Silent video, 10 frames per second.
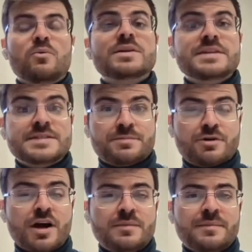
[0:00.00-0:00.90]
What is the
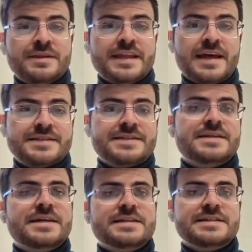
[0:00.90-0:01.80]
problem in that?
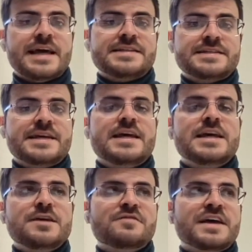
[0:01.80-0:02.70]
That
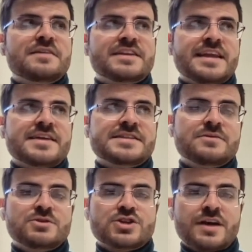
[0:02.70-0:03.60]
if I have a test
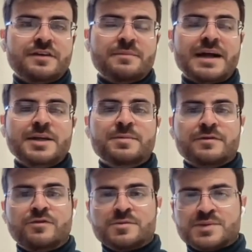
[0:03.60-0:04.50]
in which everybody
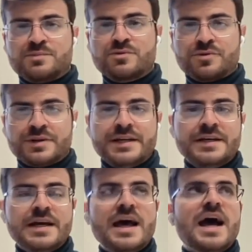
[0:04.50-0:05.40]
performs
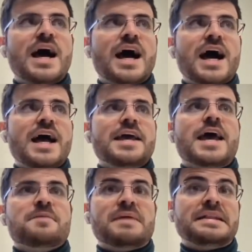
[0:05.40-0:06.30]
poorly, I
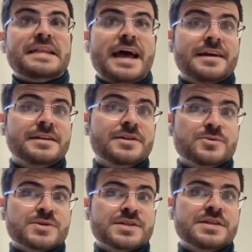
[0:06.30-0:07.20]
am unlikely
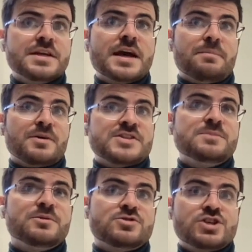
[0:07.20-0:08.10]
to see a
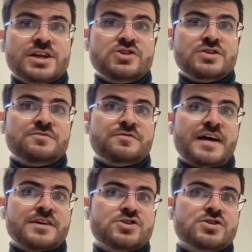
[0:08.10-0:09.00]
possible change in
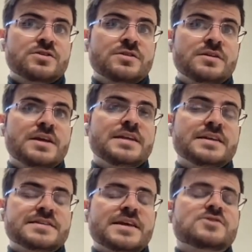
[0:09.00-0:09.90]
function in
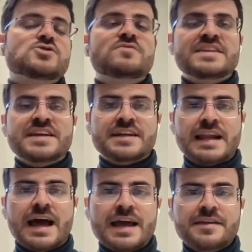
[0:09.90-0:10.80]
the sense of a
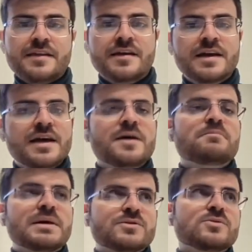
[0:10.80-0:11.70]
decline,
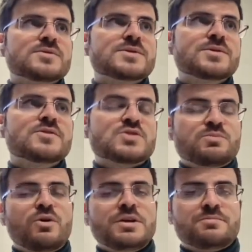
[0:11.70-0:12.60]
but also
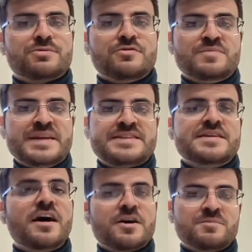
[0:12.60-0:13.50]
small improvements
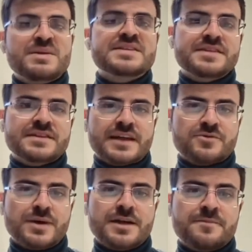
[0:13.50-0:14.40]
are missed in that
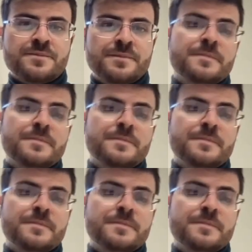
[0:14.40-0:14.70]
way.